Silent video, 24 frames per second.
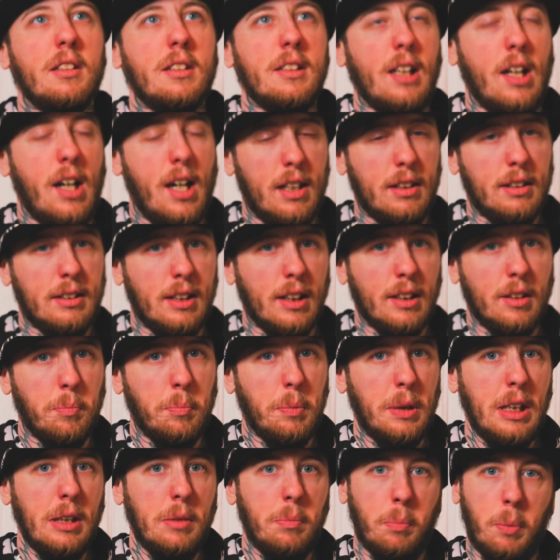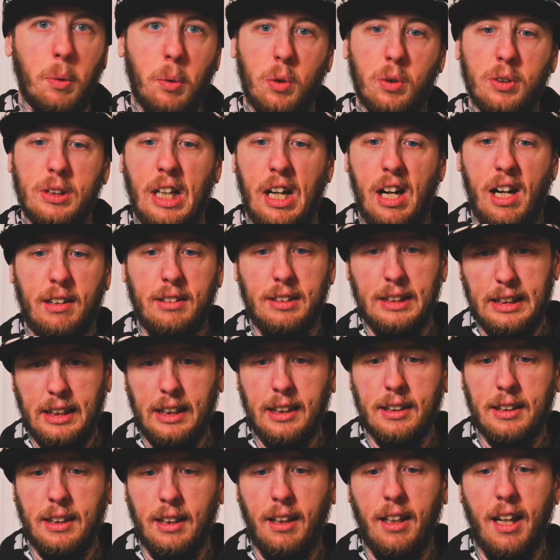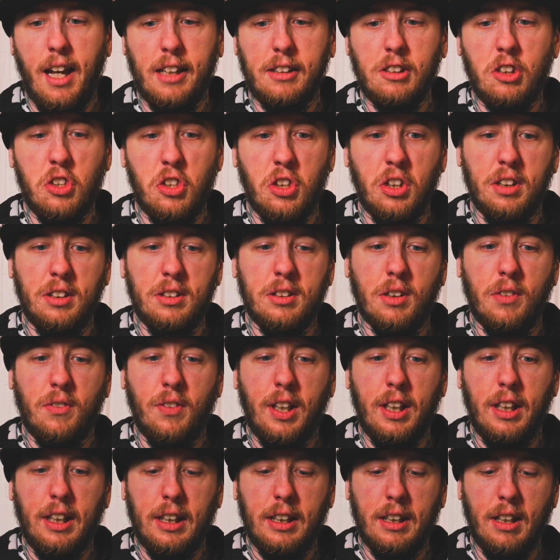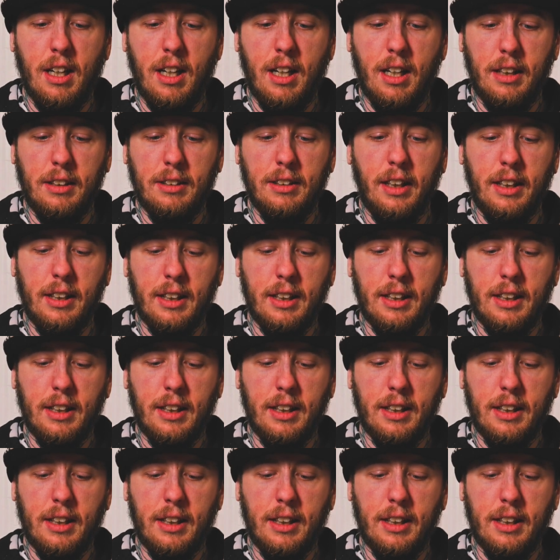toxic people, toxic connections of any kind.